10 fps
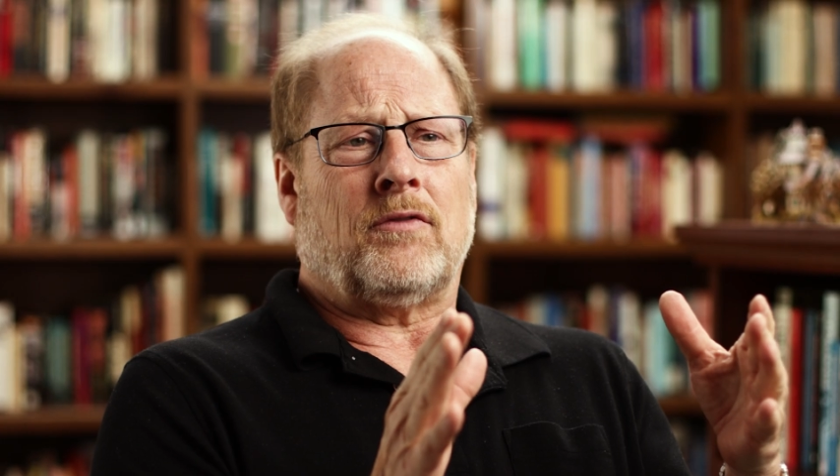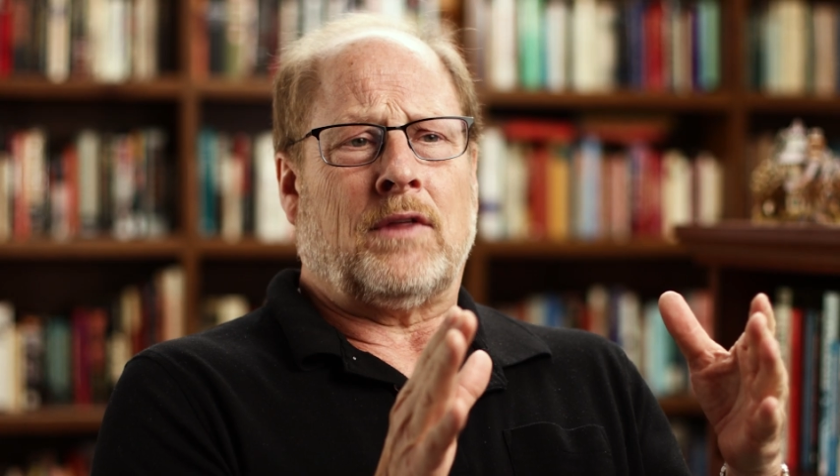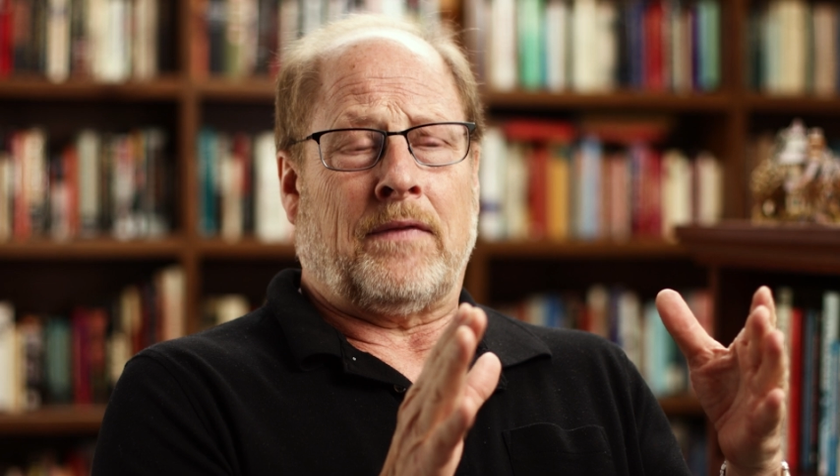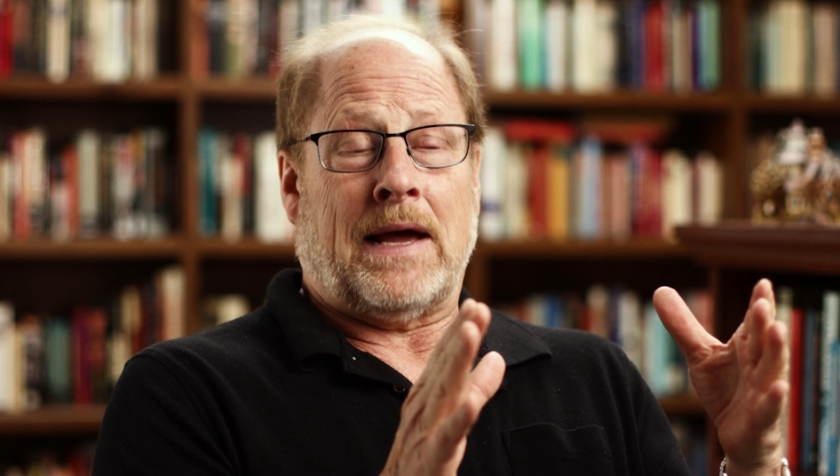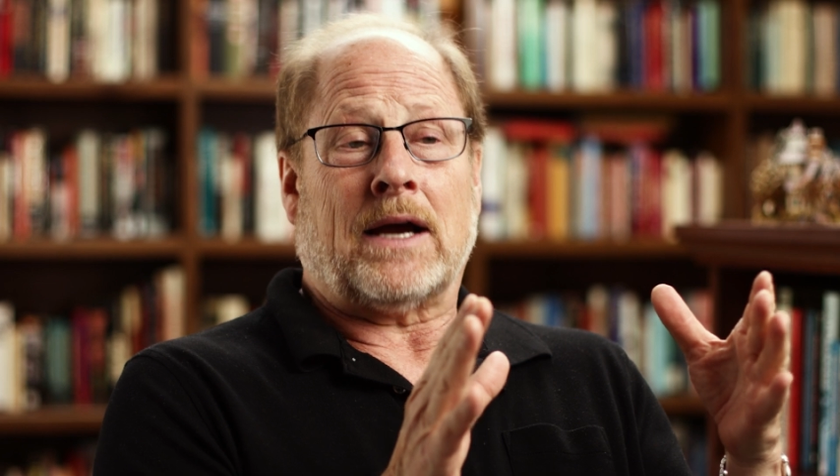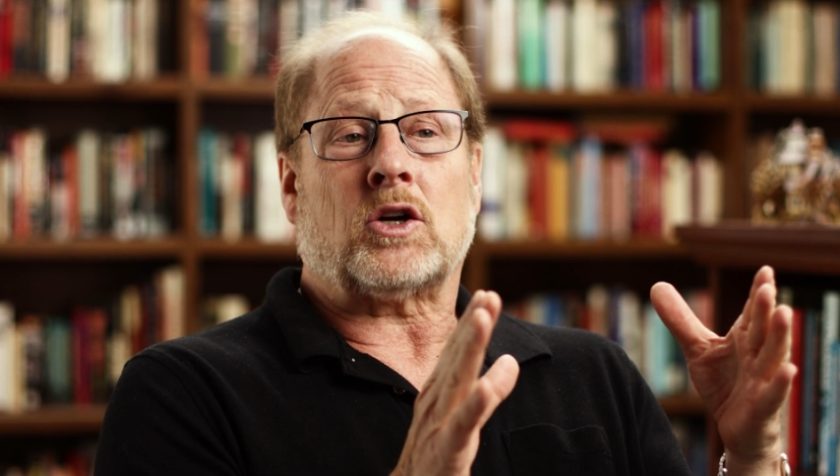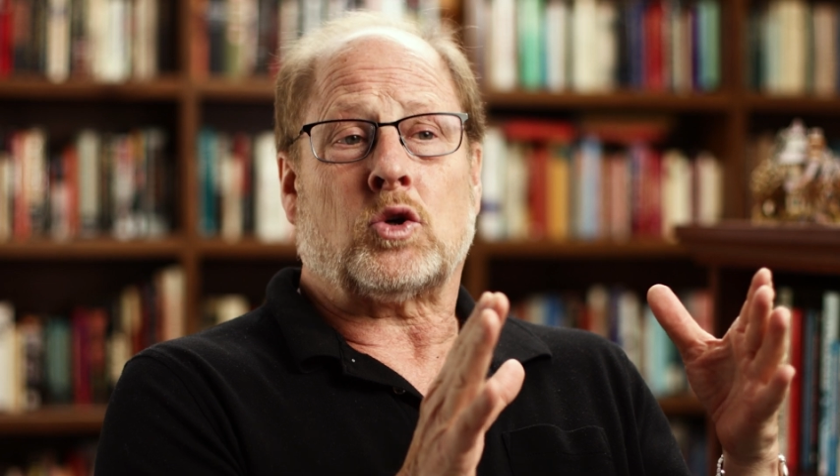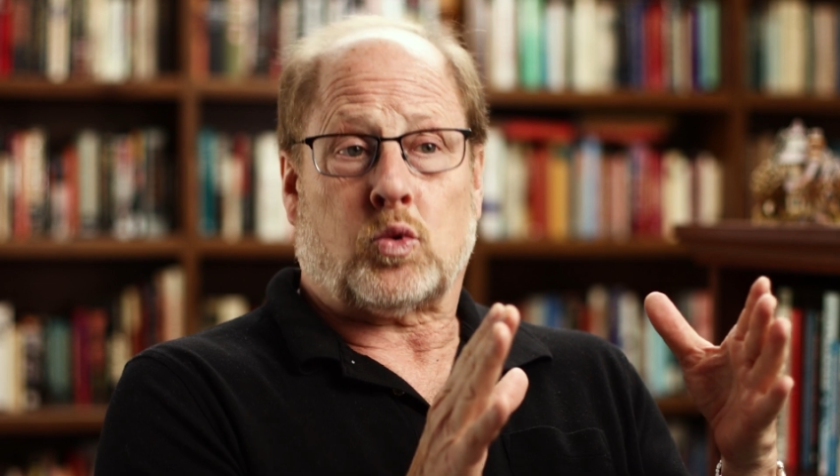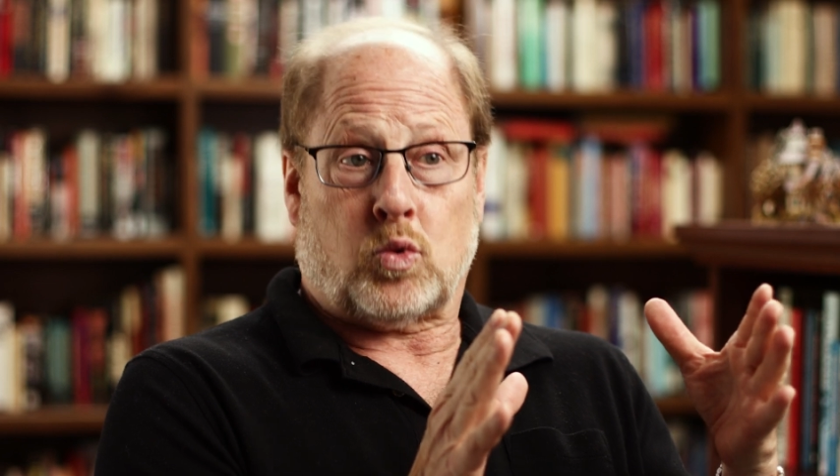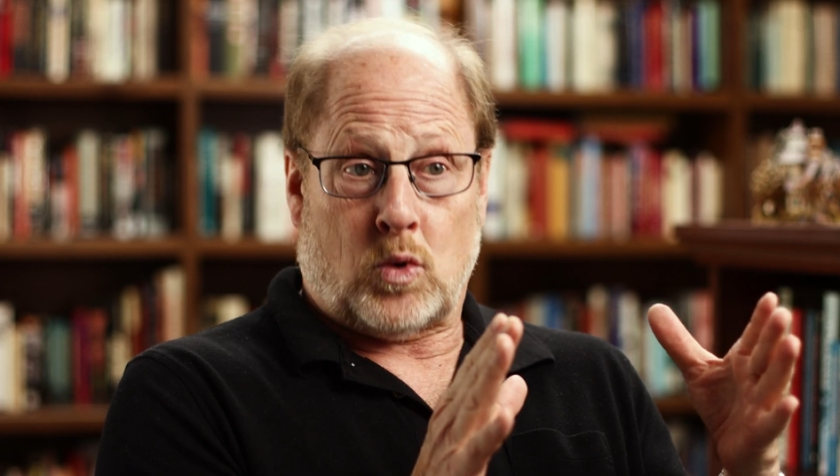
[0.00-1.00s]
than that
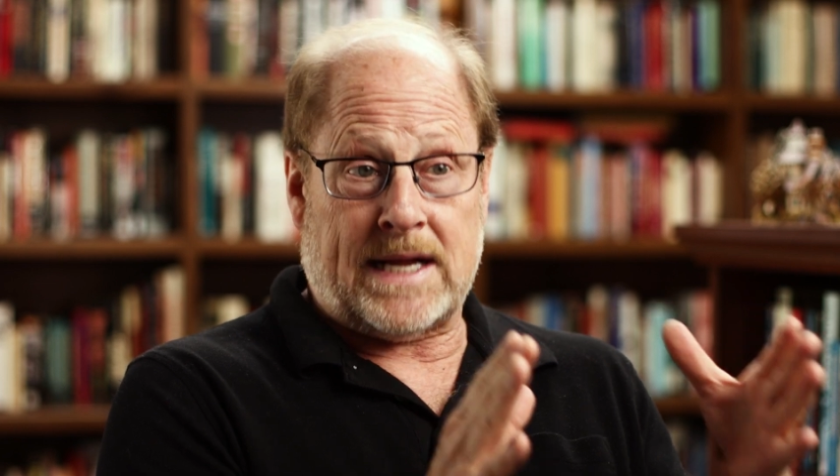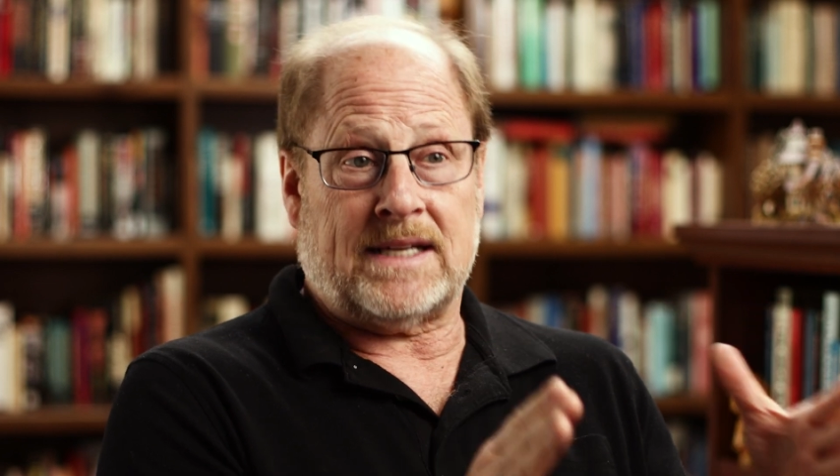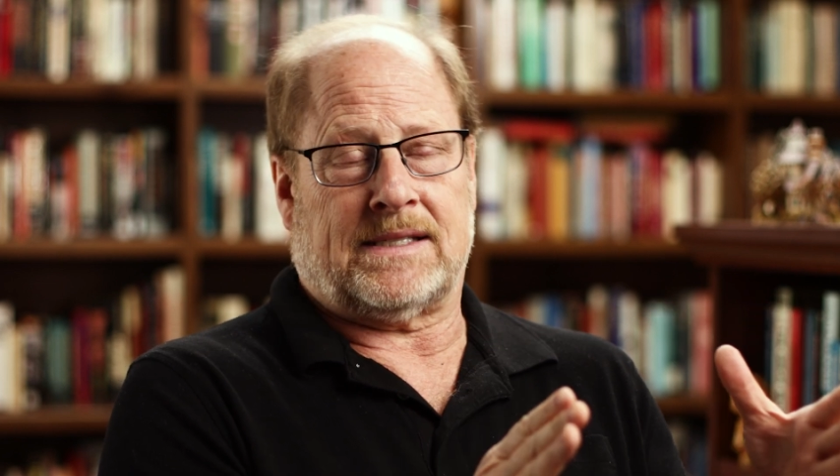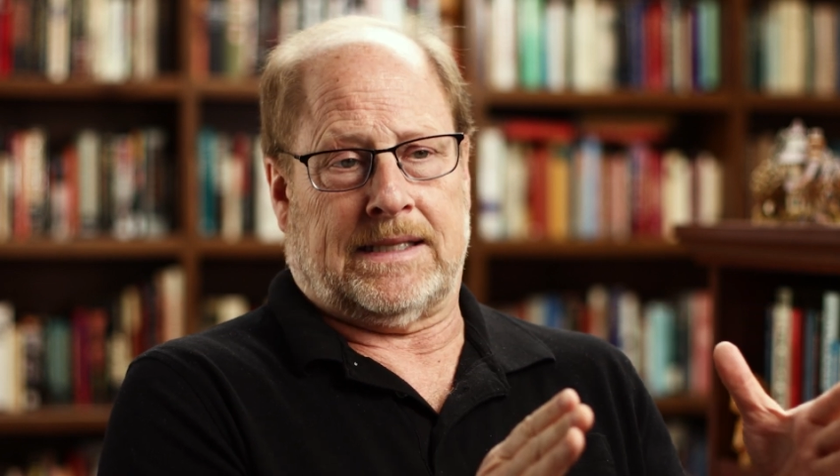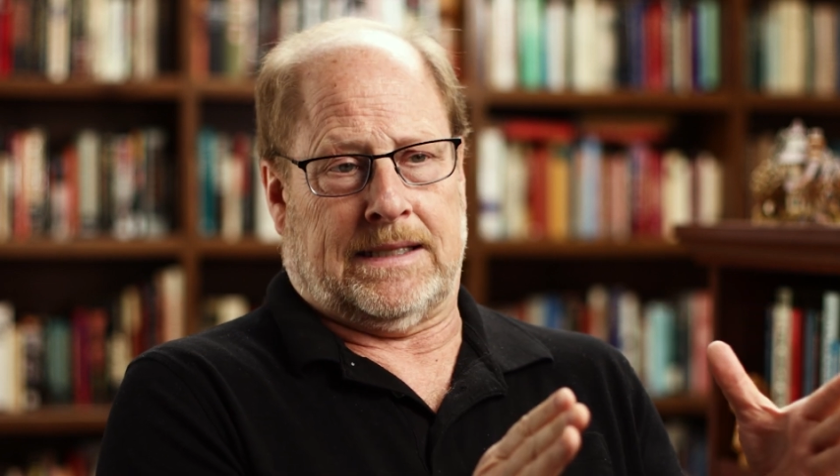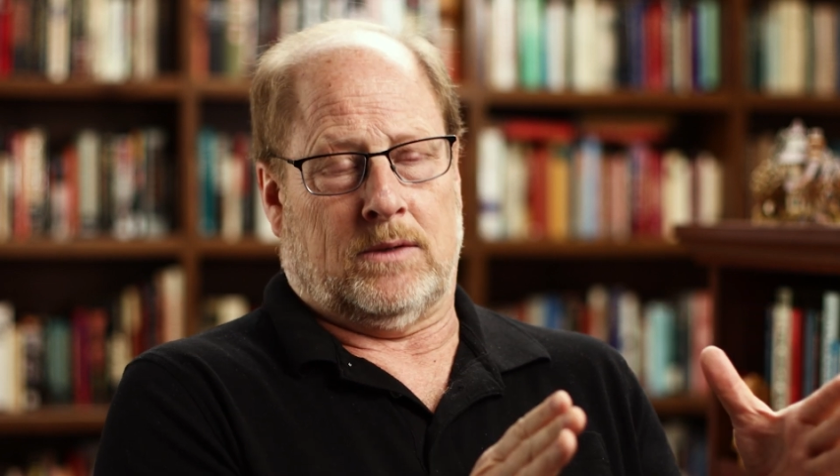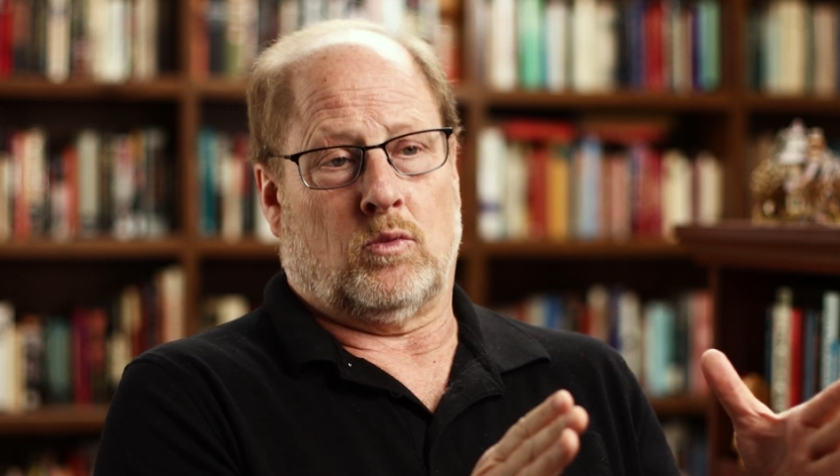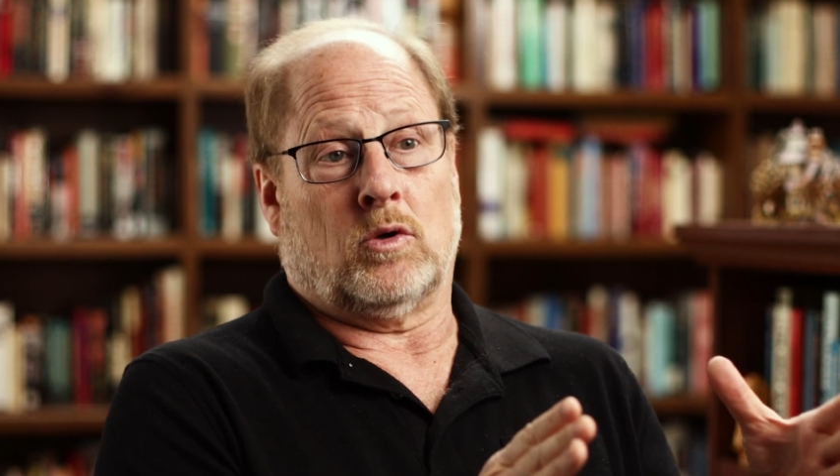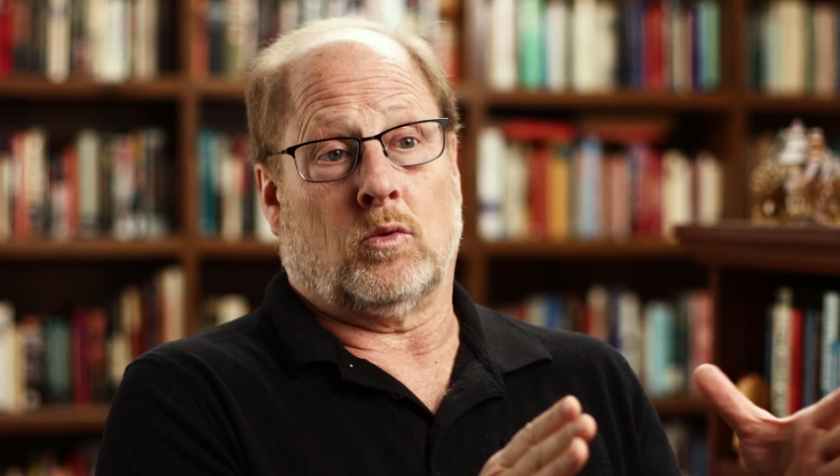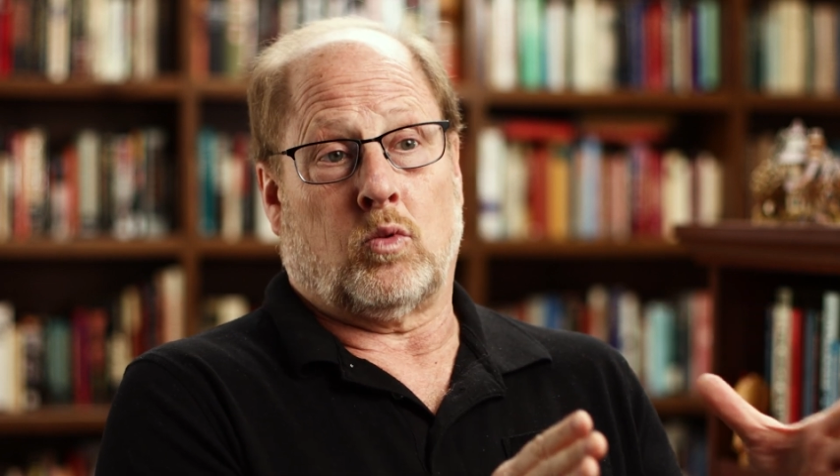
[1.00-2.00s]
crazy
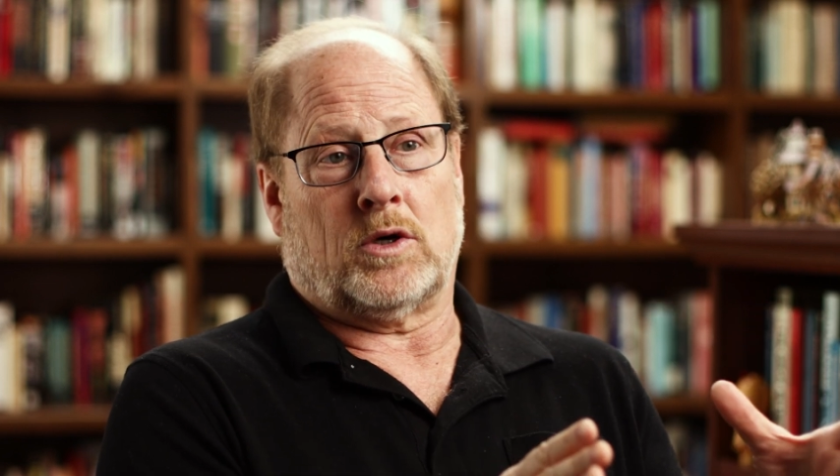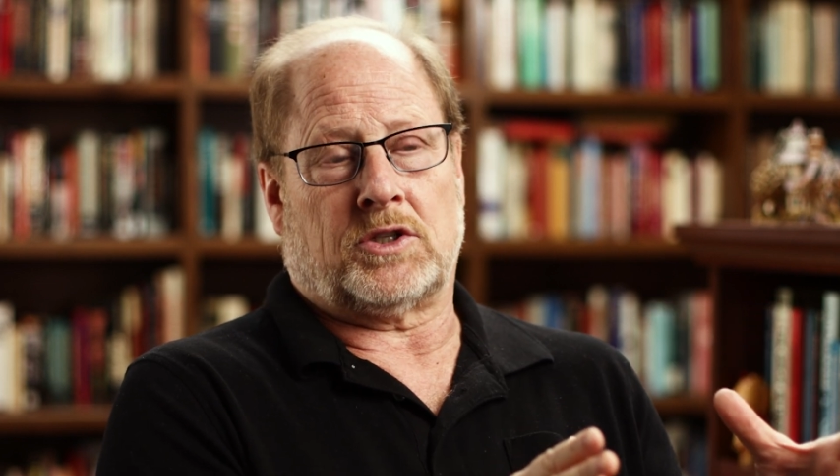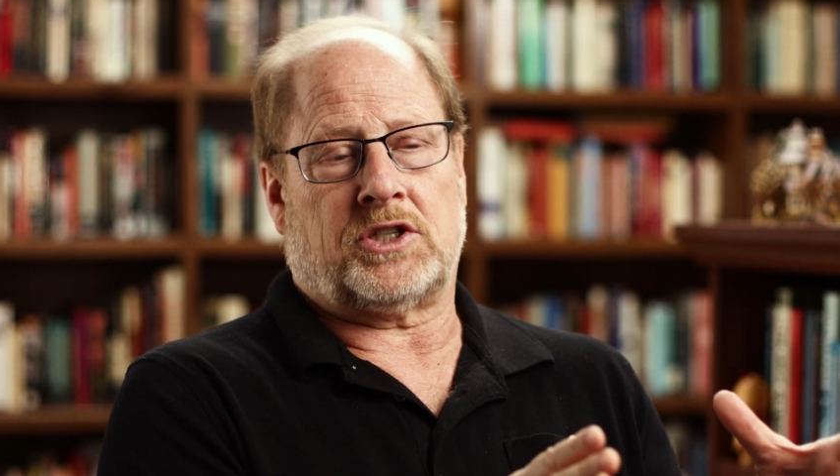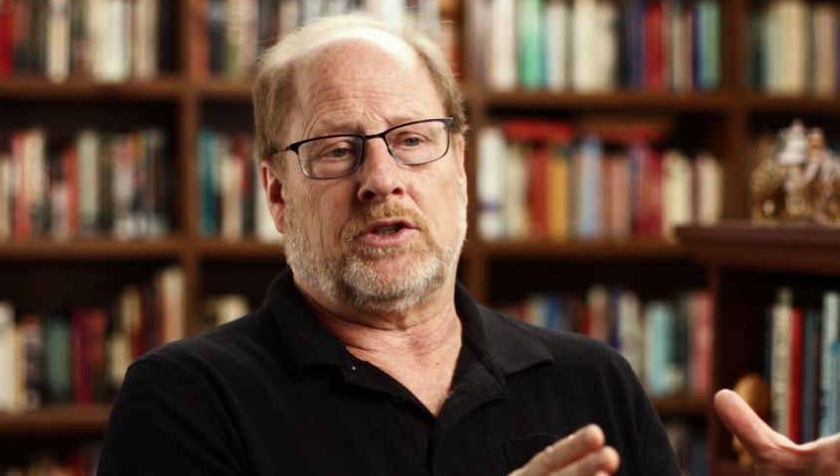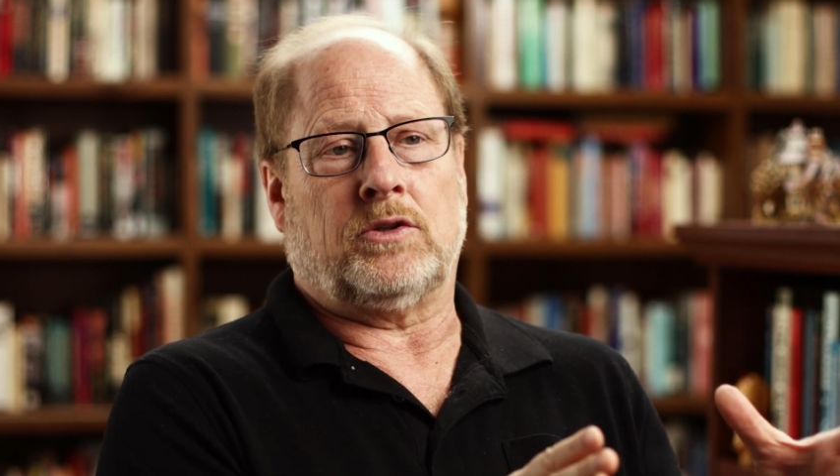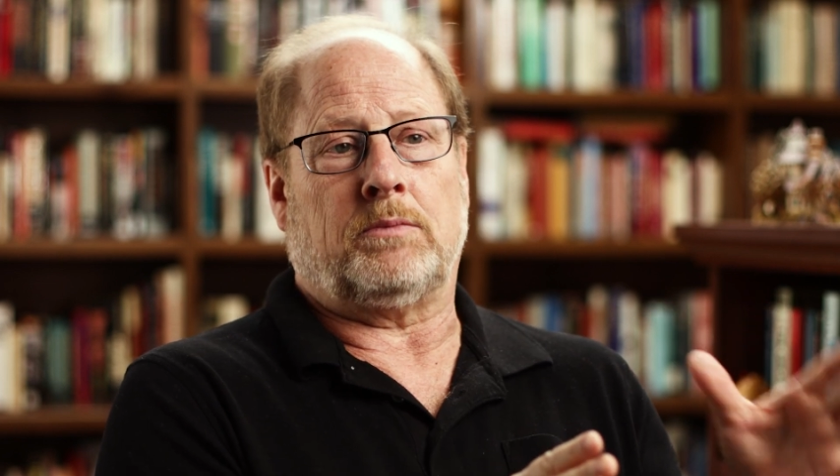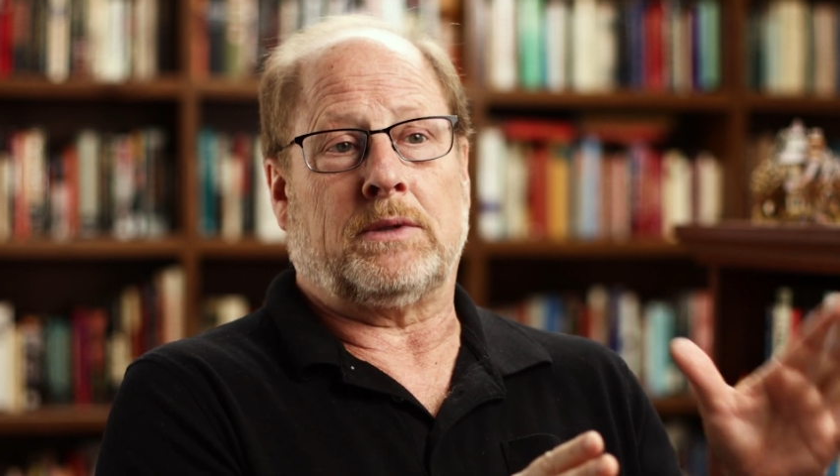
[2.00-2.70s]
World War II